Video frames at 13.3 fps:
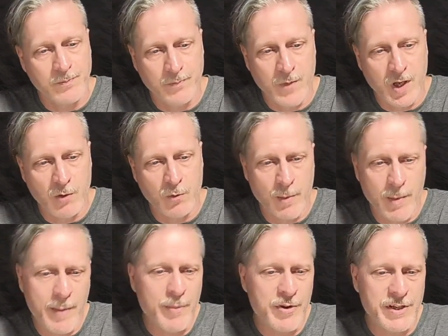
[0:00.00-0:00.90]

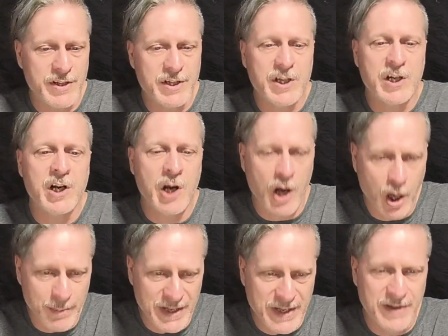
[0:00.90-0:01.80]
Remember that
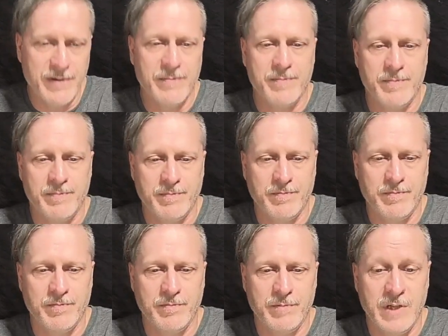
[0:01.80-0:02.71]
common
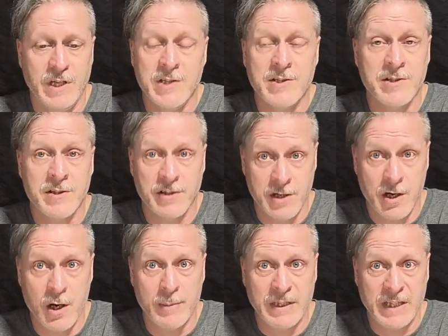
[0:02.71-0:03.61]
isn't a
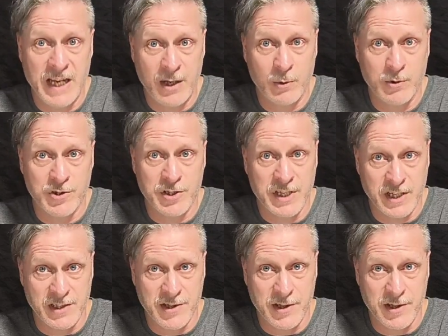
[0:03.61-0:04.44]
common language in Texta.